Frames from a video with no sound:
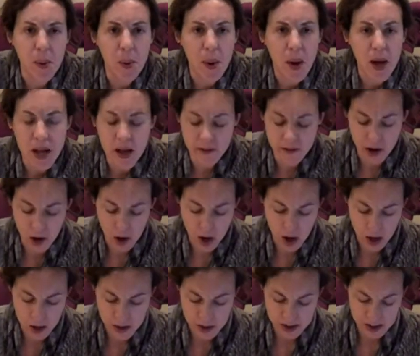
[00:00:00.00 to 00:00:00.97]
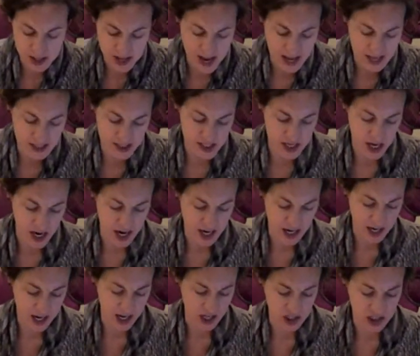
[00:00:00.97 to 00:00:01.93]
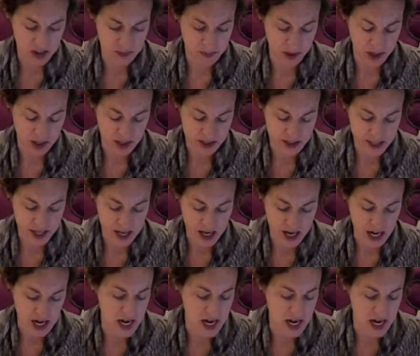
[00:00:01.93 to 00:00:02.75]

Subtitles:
boy of ours last night, Aunt Sponge said.